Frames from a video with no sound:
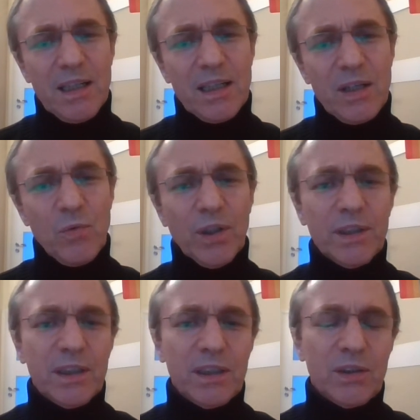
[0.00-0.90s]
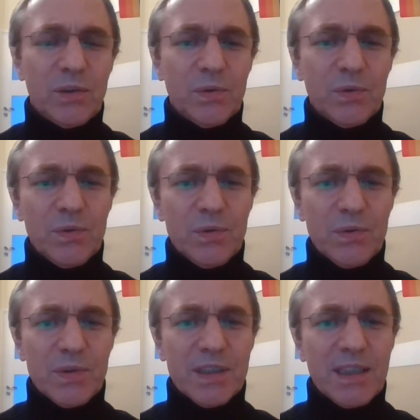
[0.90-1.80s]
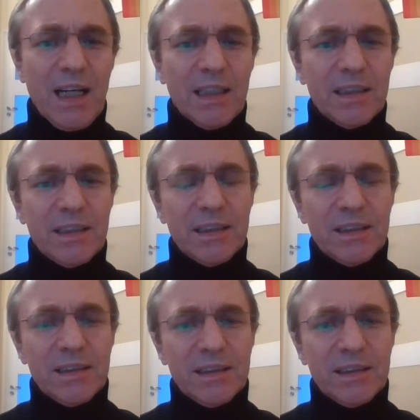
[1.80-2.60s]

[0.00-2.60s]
he wanted to study